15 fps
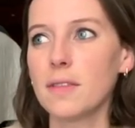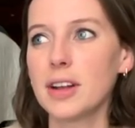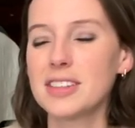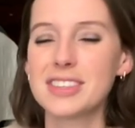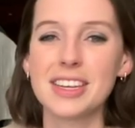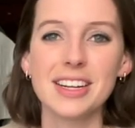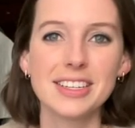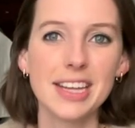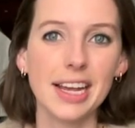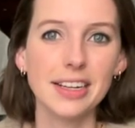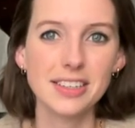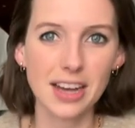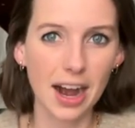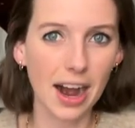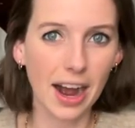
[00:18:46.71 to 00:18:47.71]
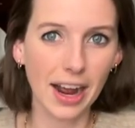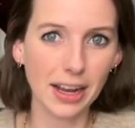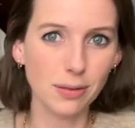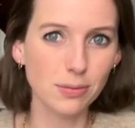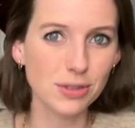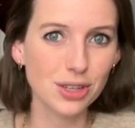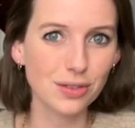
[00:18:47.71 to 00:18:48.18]
it's gonna take
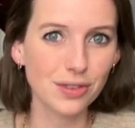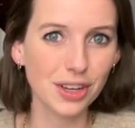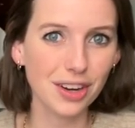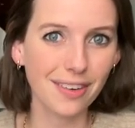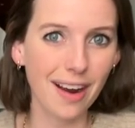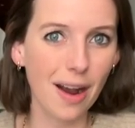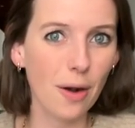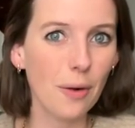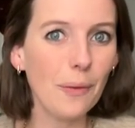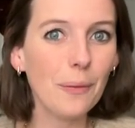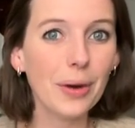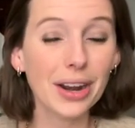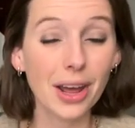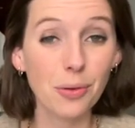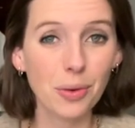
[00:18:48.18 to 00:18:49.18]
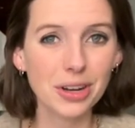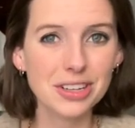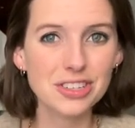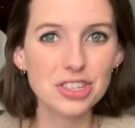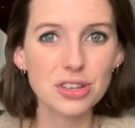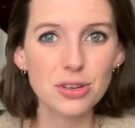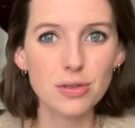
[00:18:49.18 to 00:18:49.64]
time to figure out what I wanna
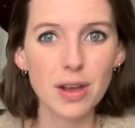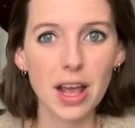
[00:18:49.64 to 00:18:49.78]
do.